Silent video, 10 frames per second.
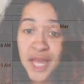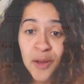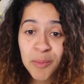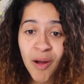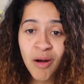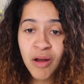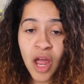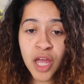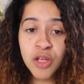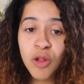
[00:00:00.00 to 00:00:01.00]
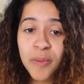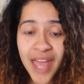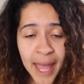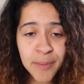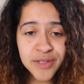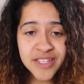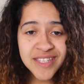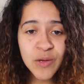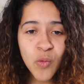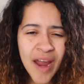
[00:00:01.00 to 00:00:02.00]
the yellow bar, you'll be able to
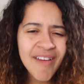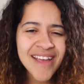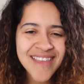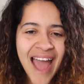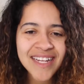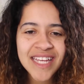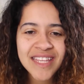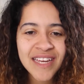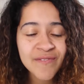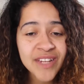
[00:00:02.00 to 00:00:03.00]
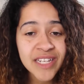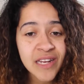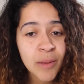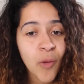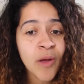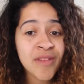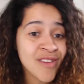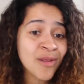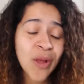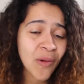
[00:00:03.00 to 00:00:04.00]
see where exactly the conflicting appointments
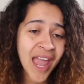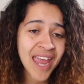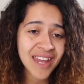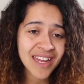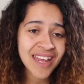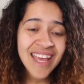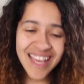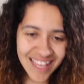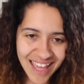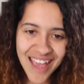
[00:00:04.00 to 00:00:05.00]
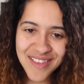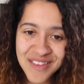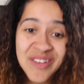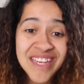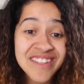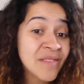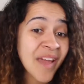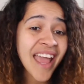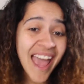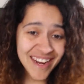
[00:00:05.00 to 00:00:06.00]
are located in case you need to
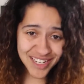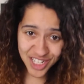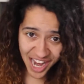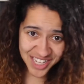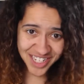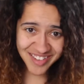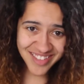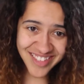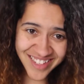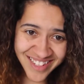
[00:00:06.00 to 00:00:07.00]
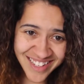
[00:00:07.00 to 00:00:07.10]
make any changes.